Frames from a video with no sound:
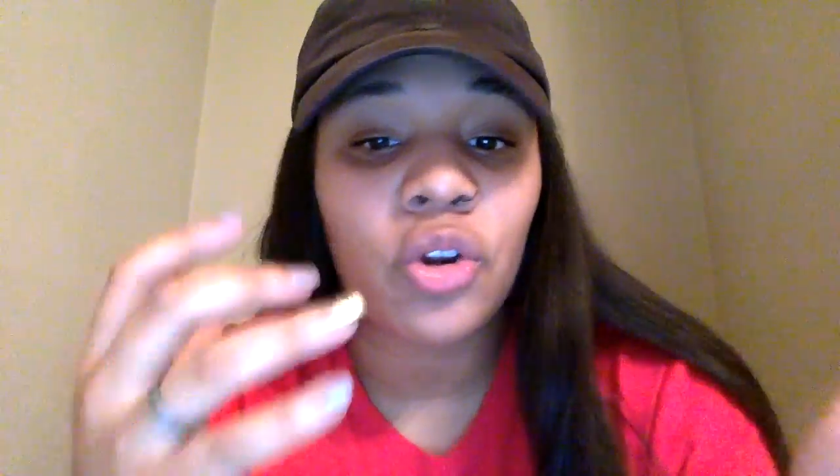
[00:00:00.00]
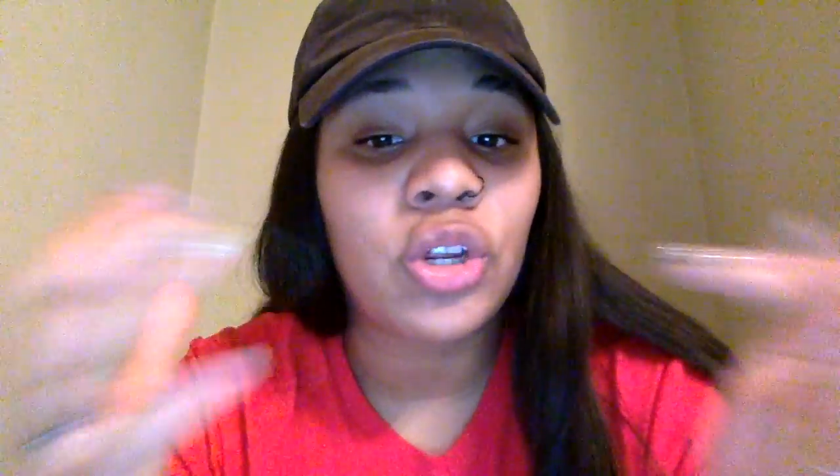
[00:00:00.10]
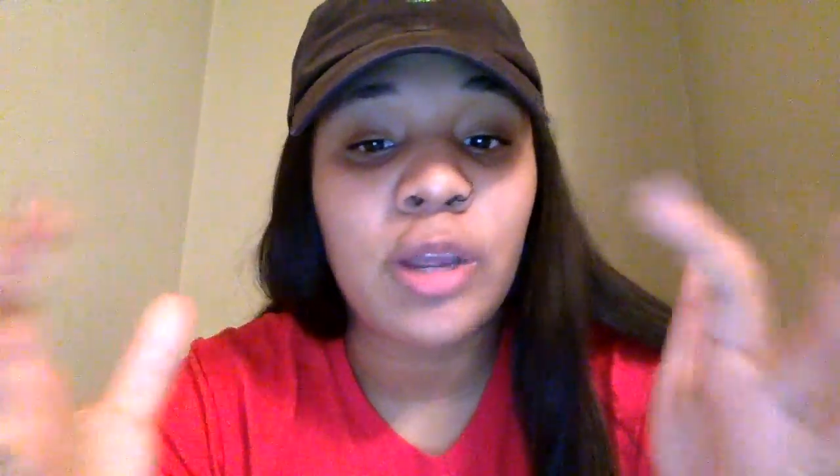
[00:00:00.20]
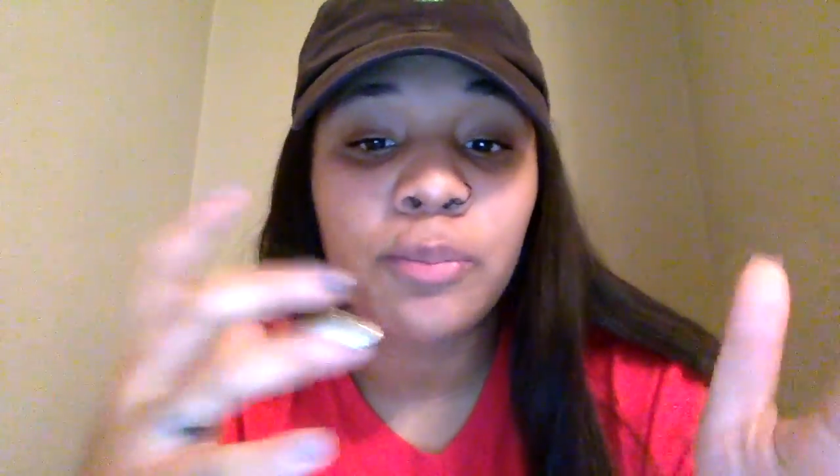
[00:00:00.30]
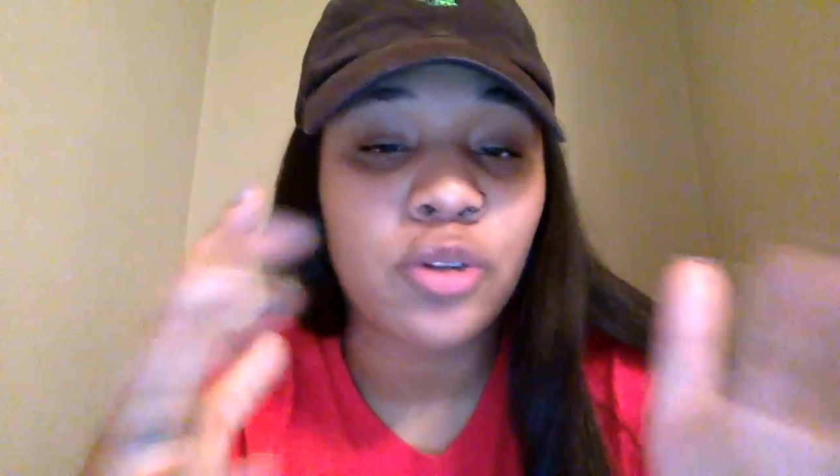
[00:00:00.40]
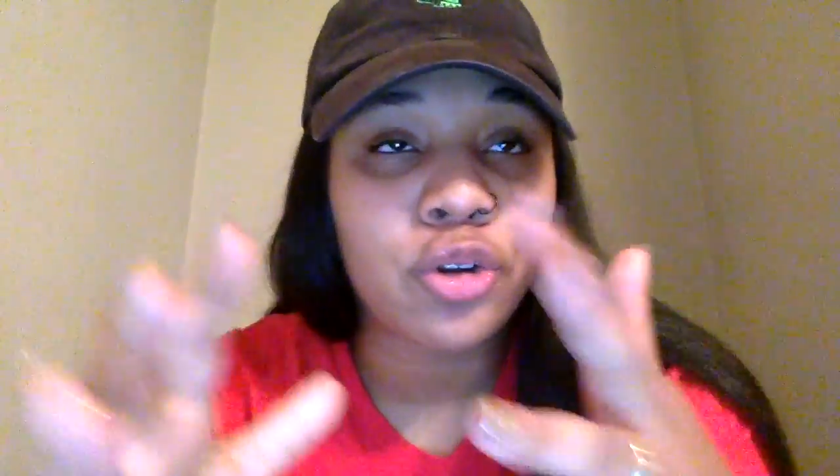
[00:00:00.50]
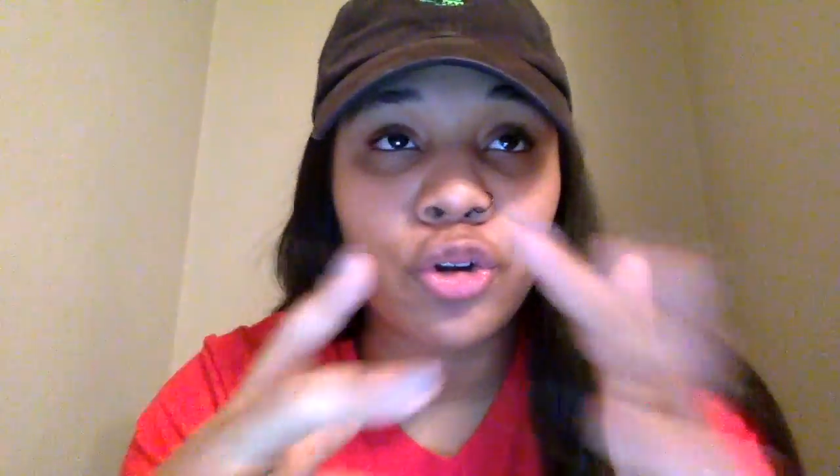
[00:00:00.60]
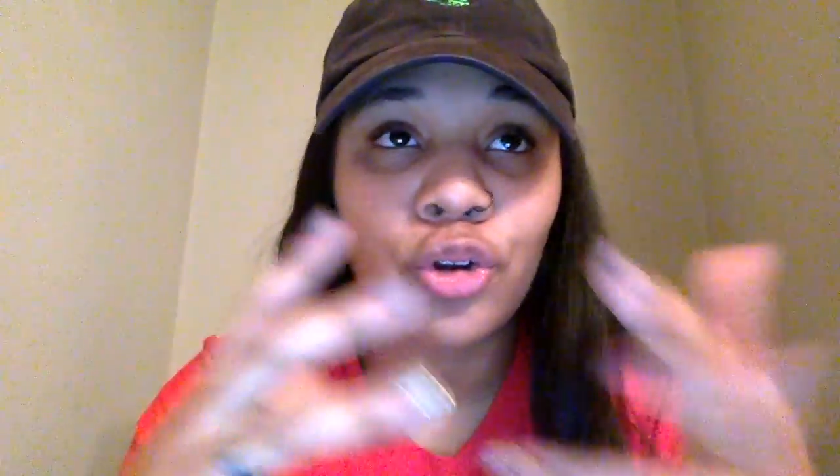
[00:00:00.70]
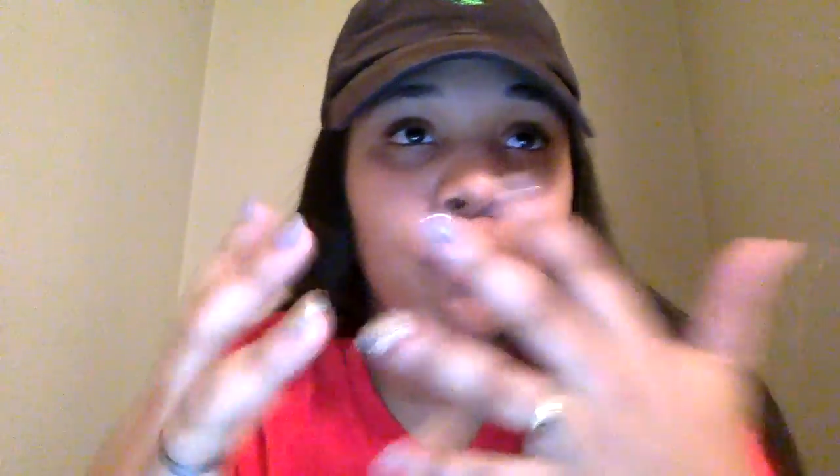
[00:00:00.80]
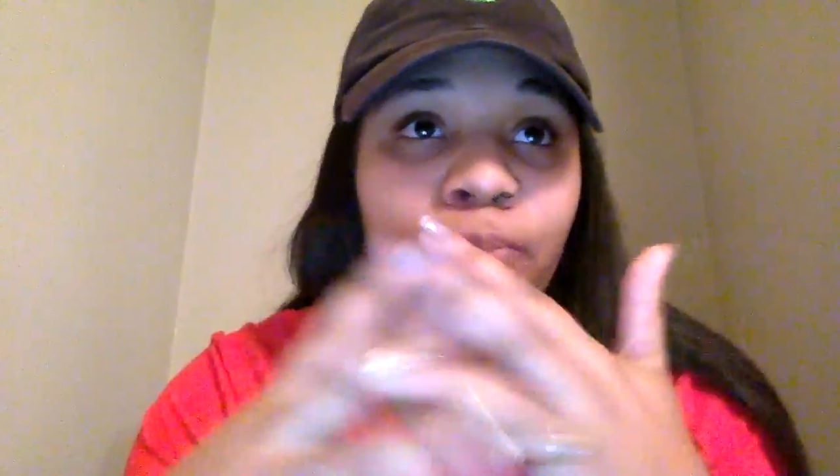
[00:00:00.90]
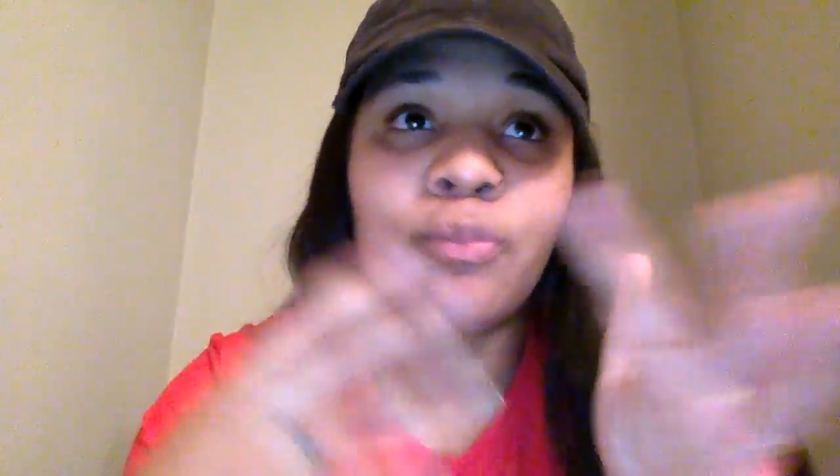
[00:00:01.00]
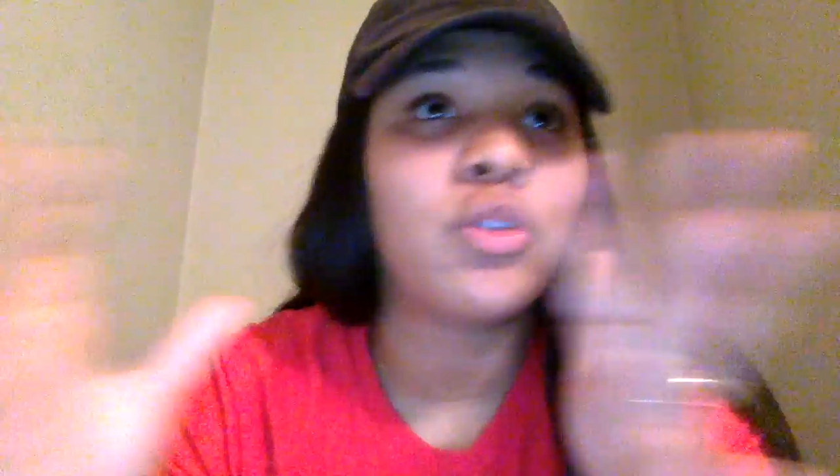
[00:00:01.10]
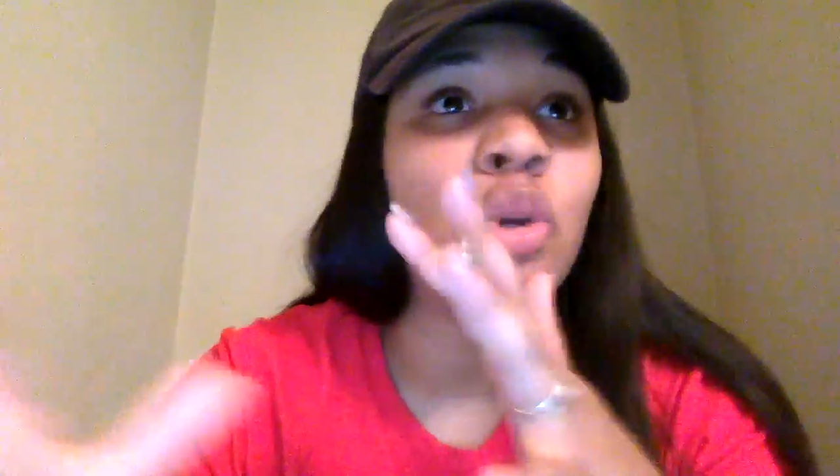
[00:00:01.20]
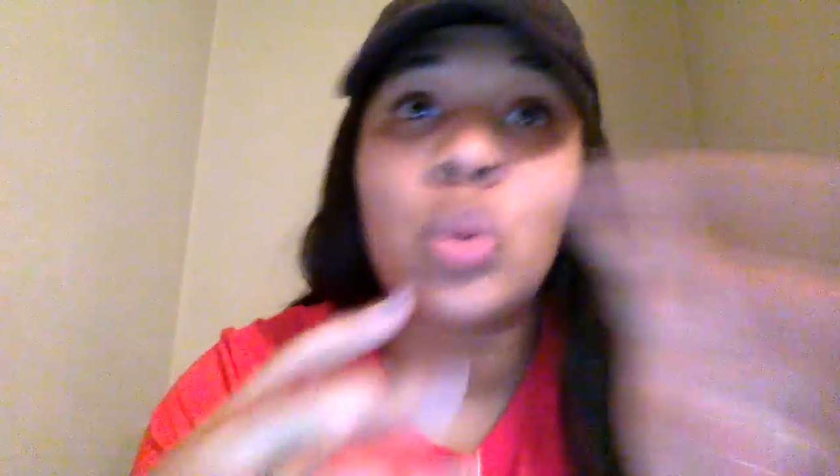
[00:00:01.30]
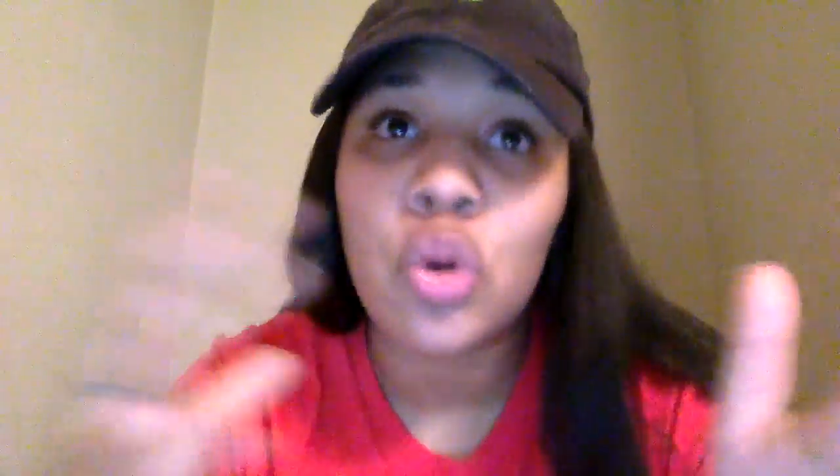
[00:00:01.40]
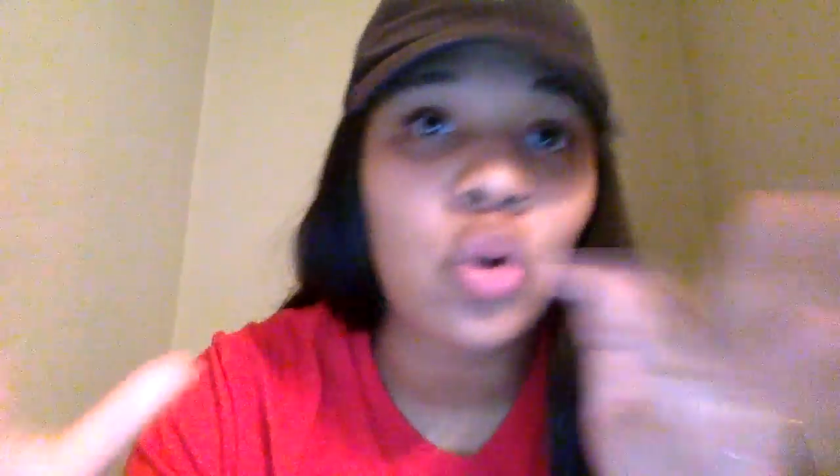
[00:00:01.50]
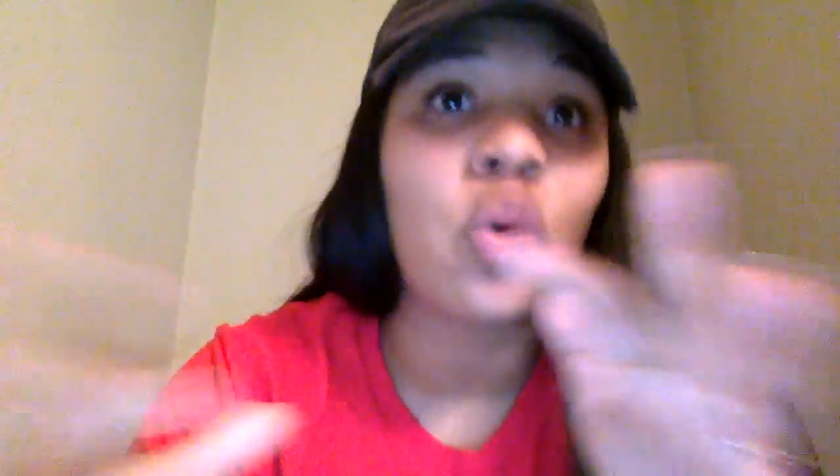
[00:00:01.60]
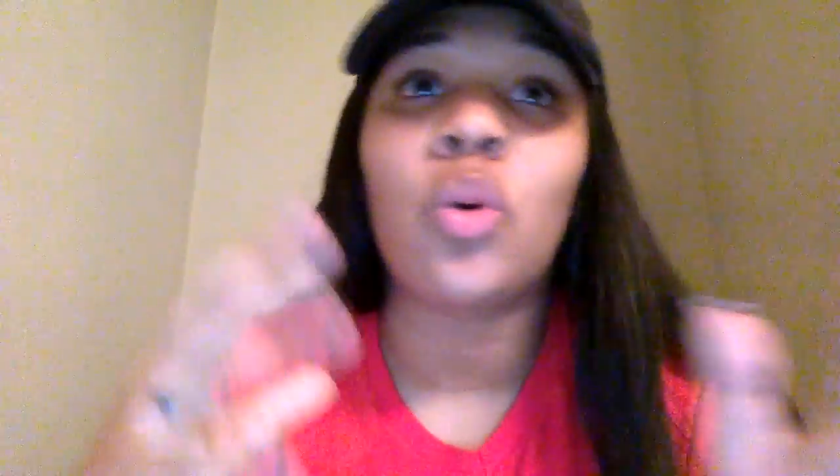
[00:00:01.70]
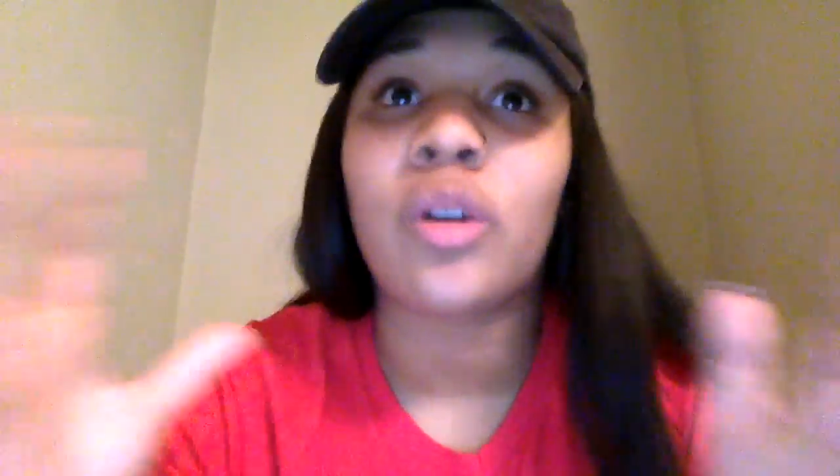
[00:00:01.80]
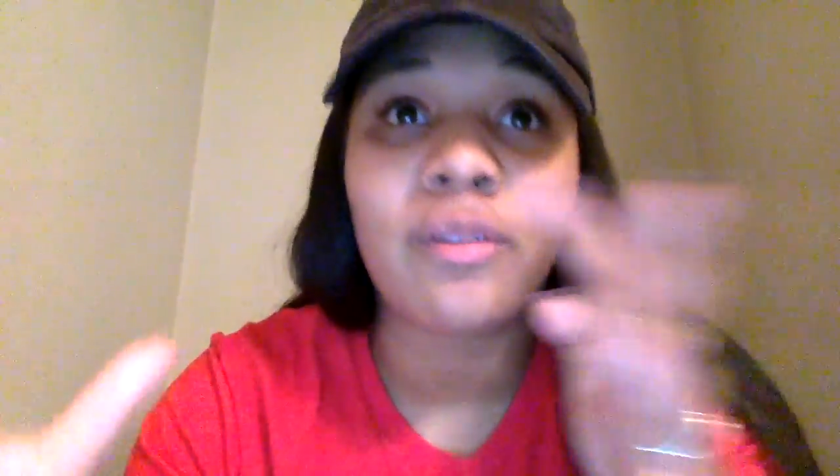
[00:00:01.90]
her hipster,
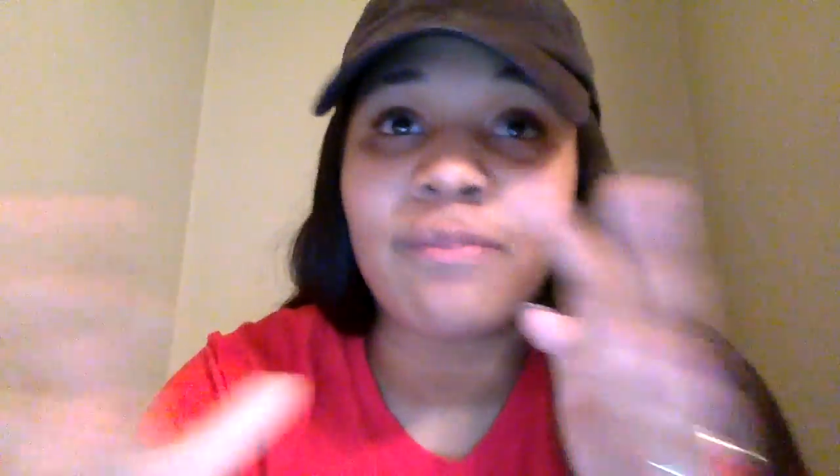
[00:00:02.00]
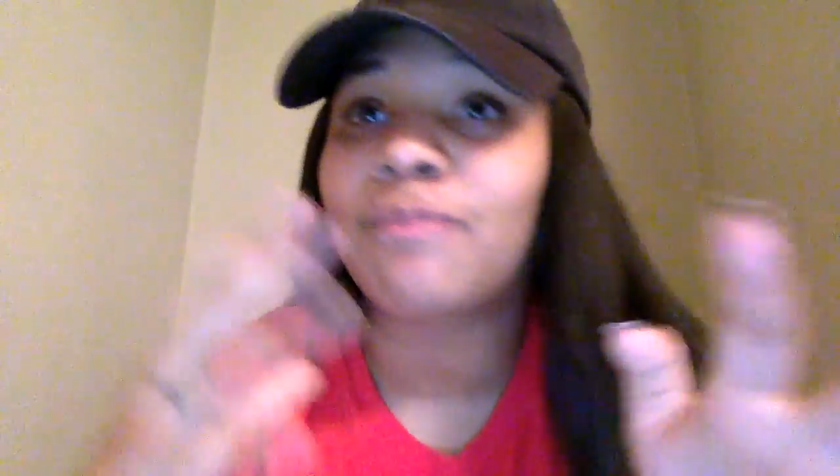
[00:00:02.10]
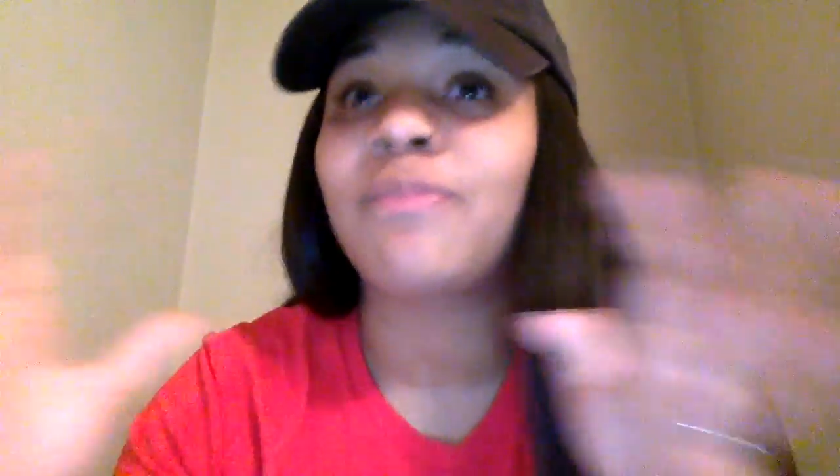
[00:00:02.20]
unicorn,